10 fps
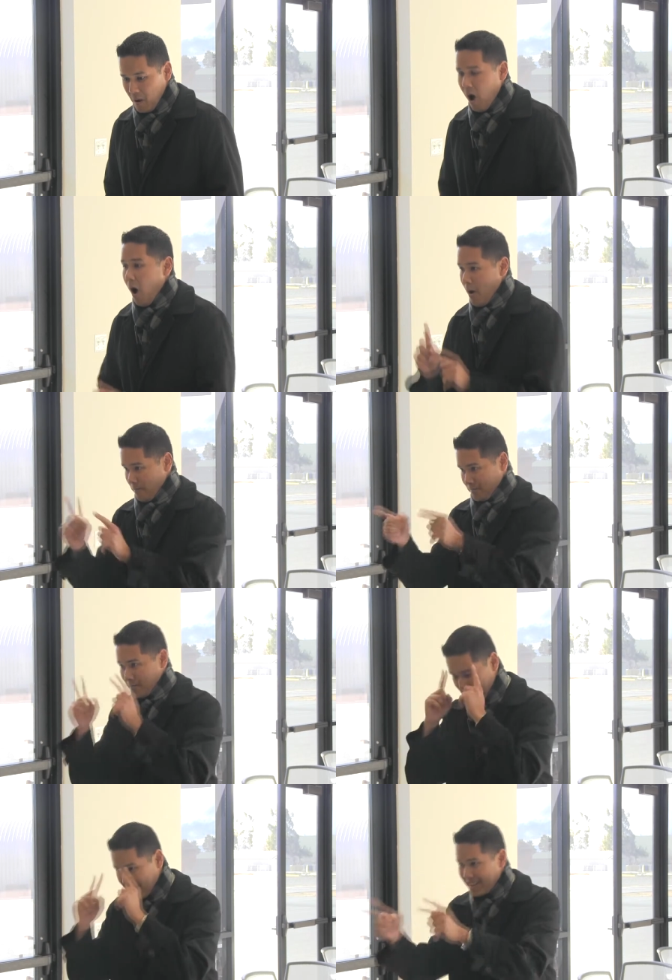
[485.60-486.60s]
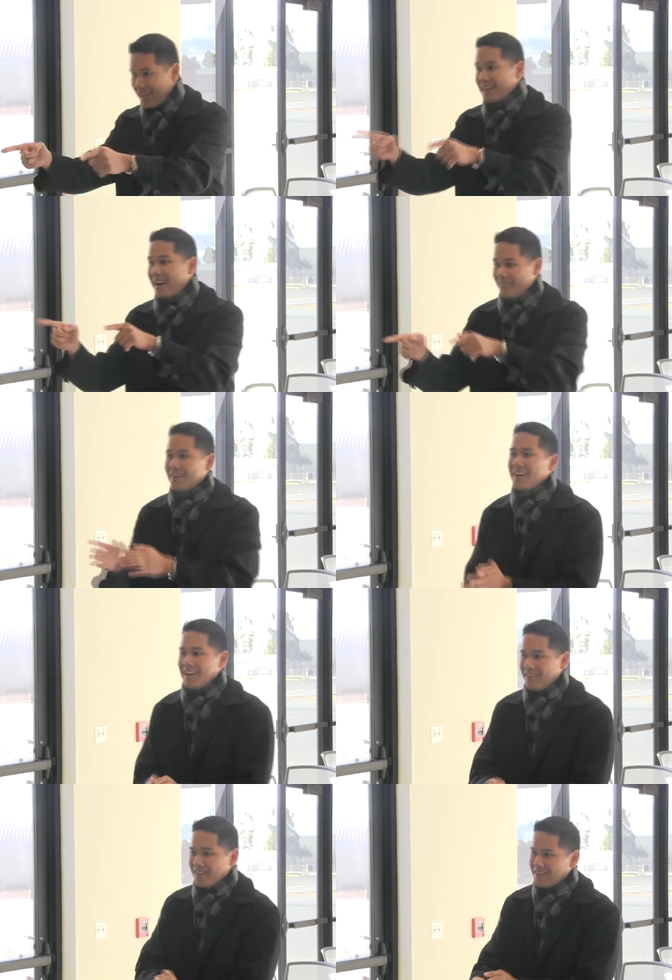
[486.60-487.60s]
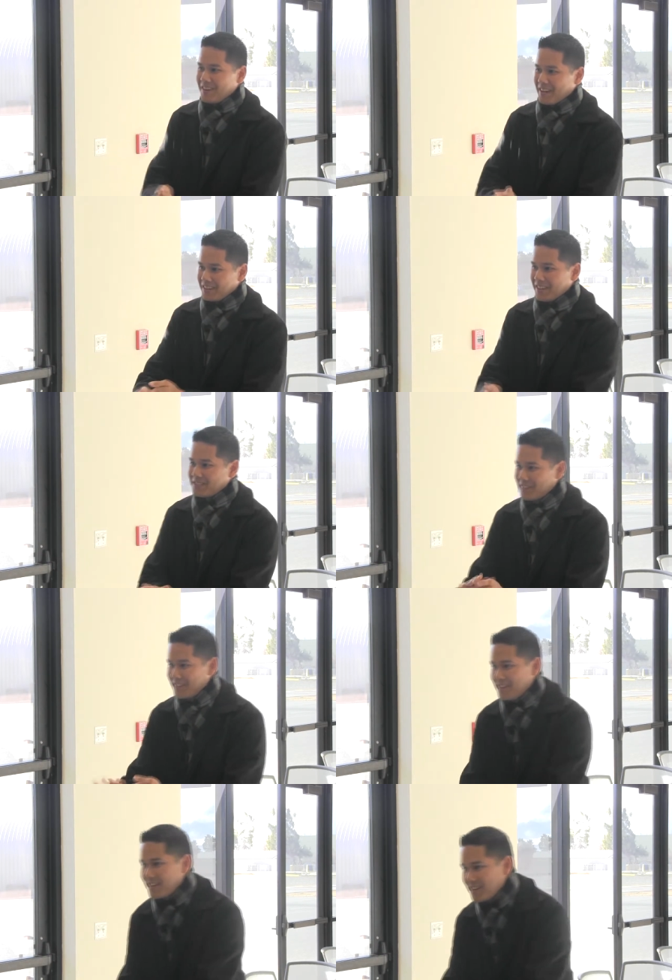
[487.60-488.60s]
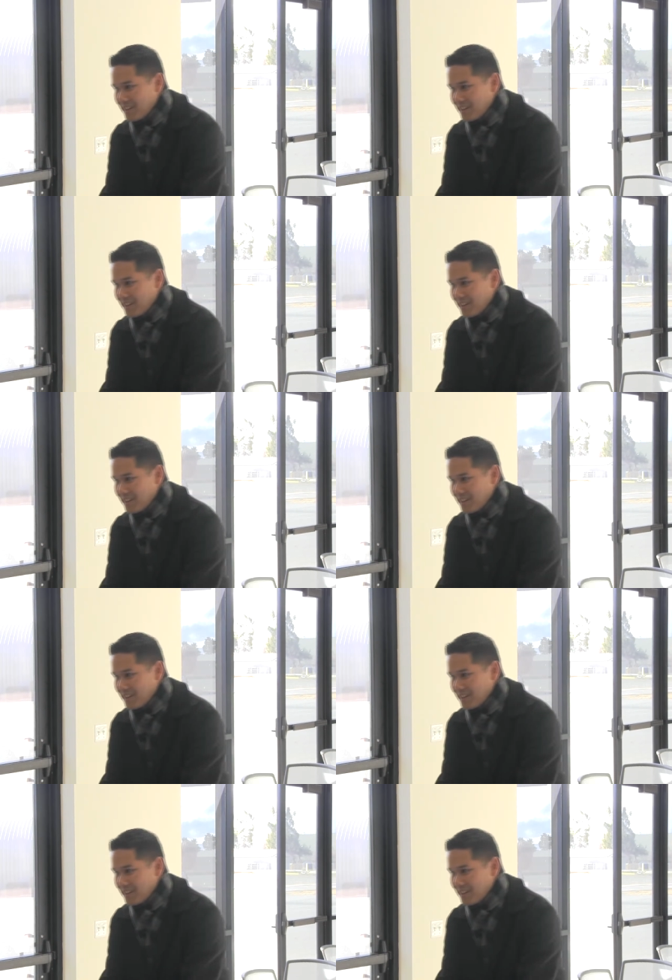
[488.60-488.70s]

Ah, I got one. I got one. All right, you guys ready?